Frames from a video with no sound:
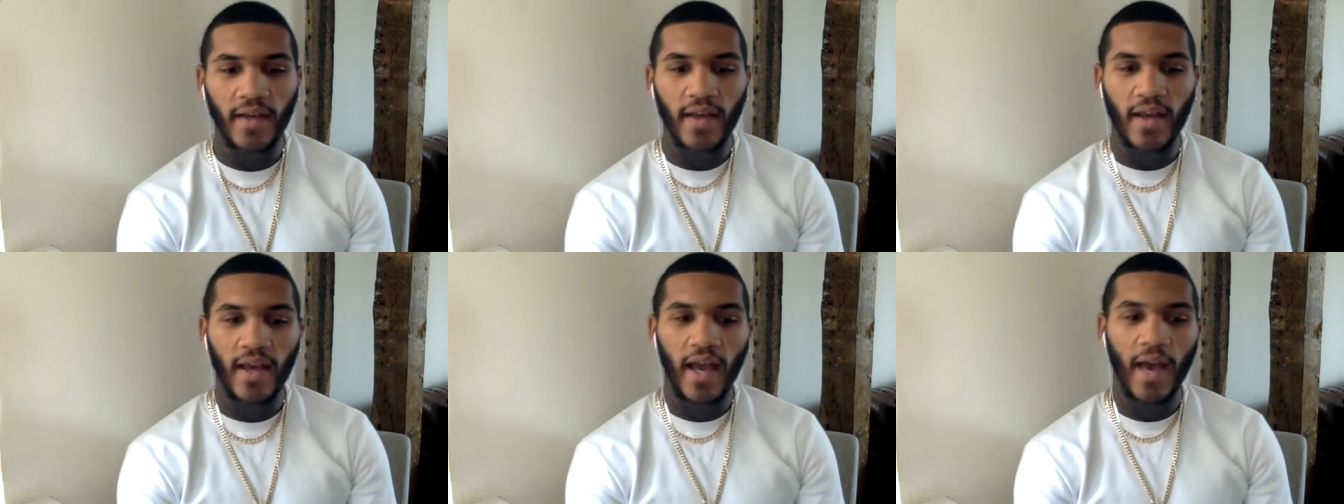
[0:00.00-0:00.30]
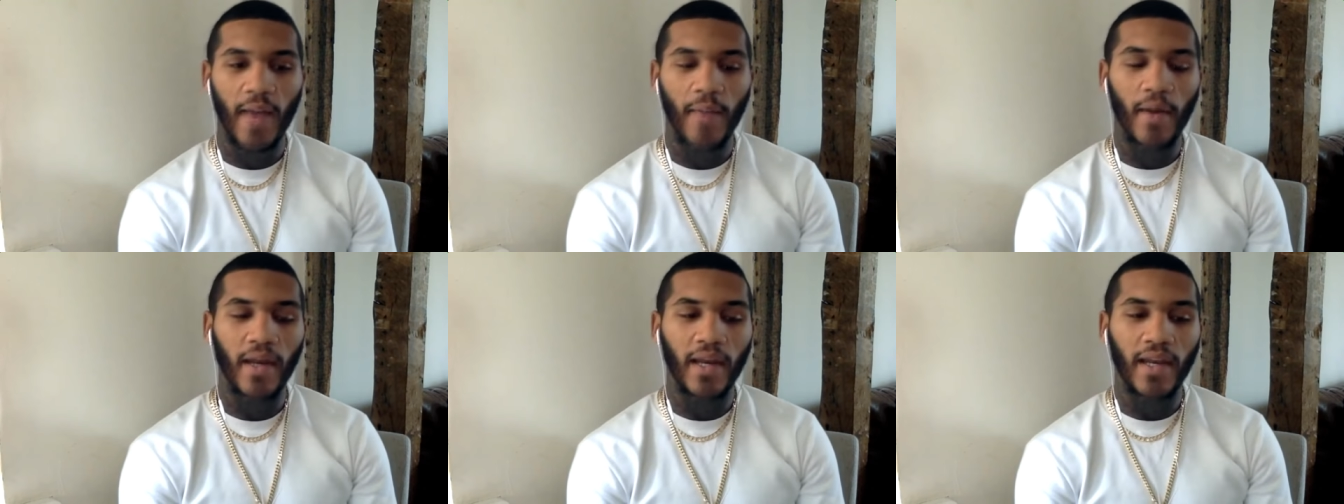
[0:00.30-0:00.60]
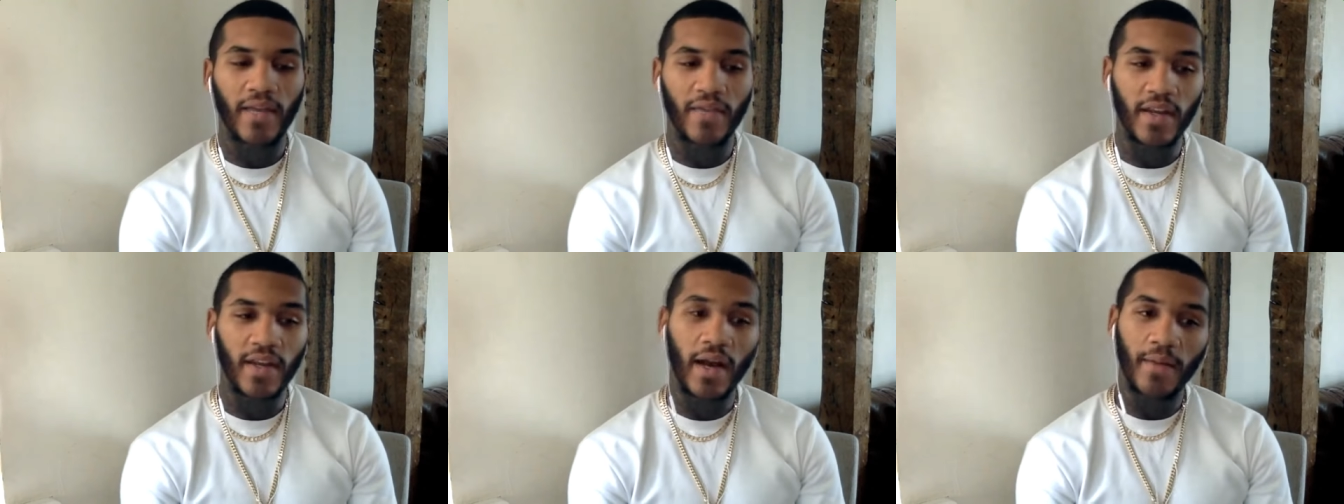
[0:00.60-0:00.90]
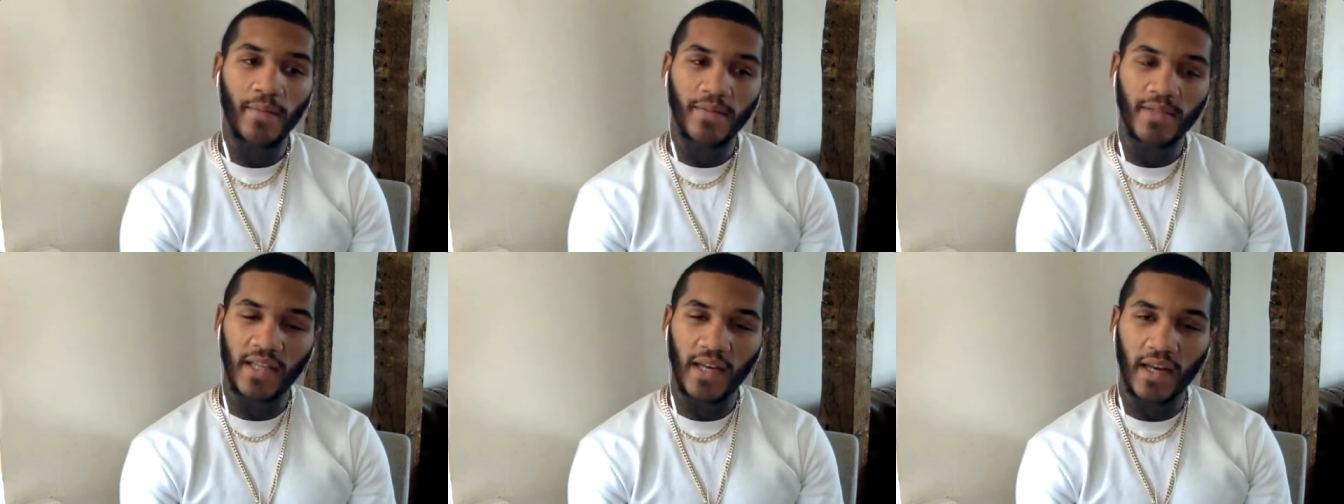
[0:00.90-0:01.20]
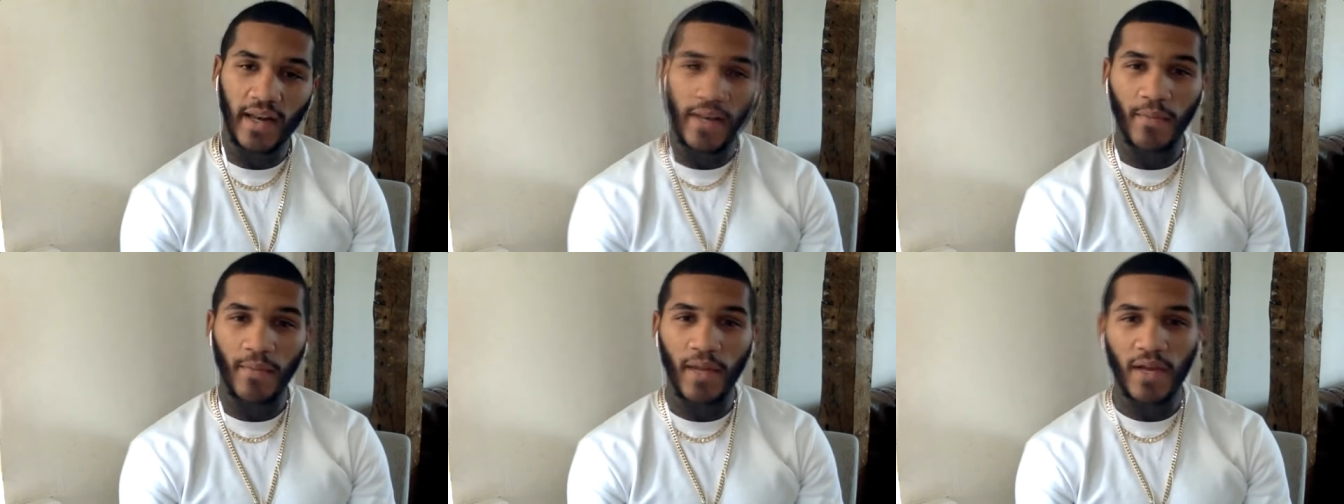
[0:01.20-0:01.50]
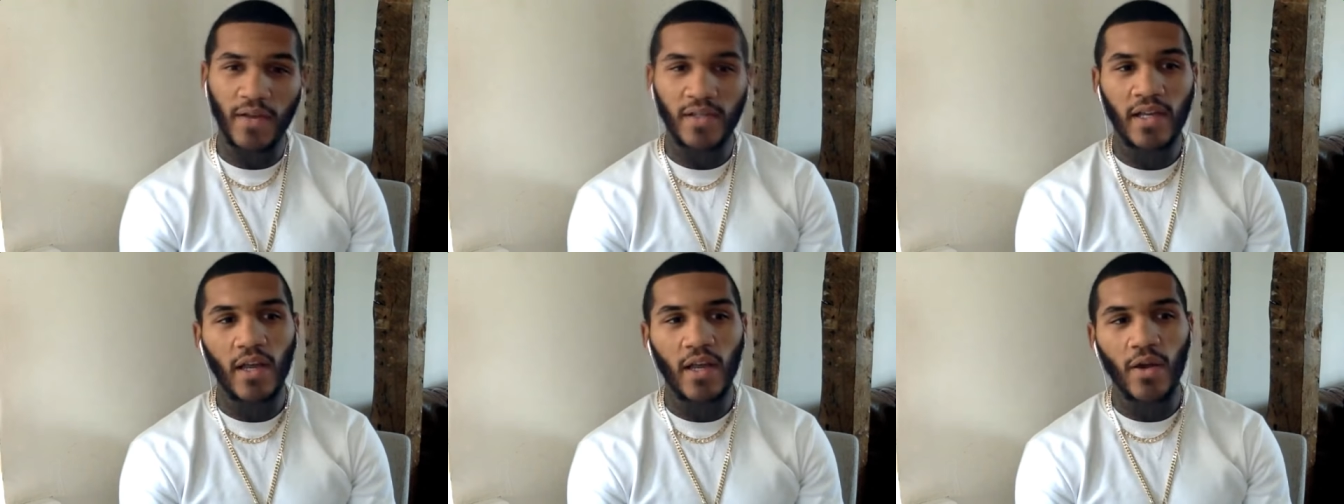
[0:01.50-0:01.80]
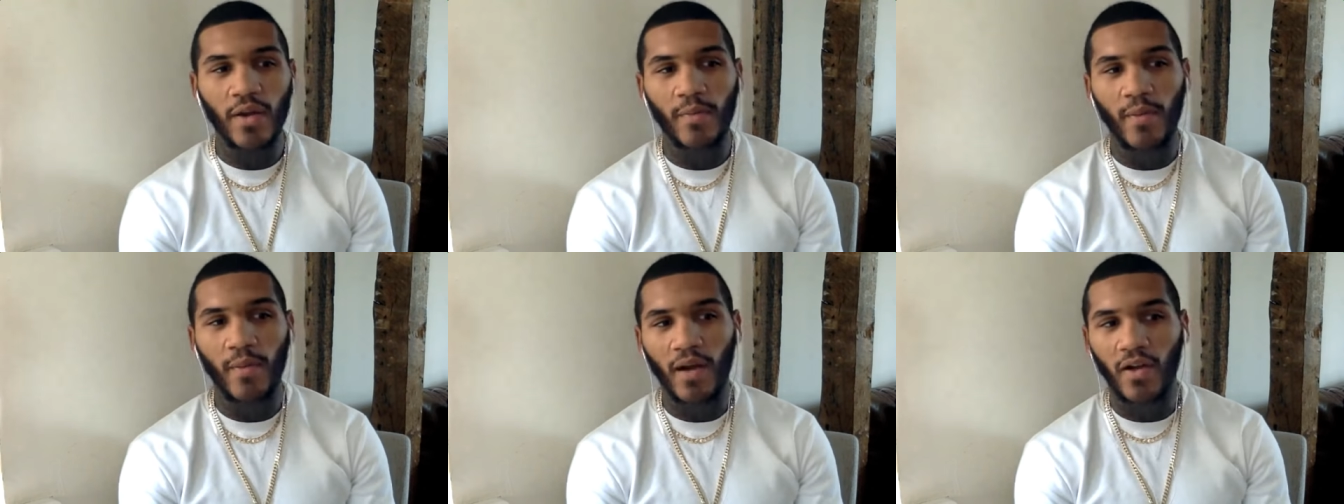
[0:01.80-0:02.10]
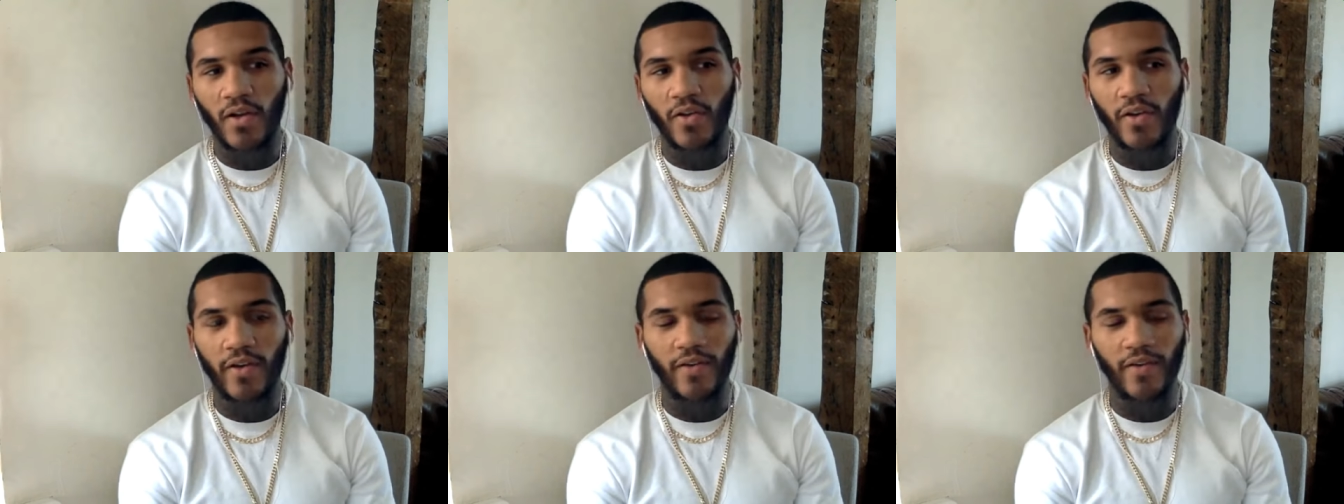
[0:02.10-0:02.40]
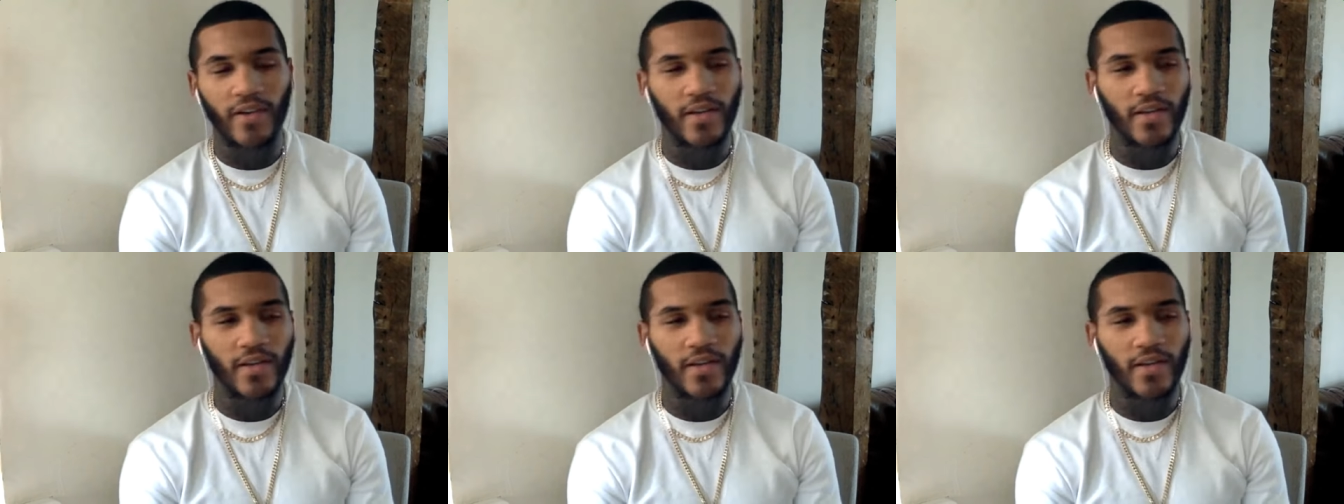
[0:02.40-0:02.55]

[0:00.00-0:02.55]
am I living up to the name? That was early on in my career.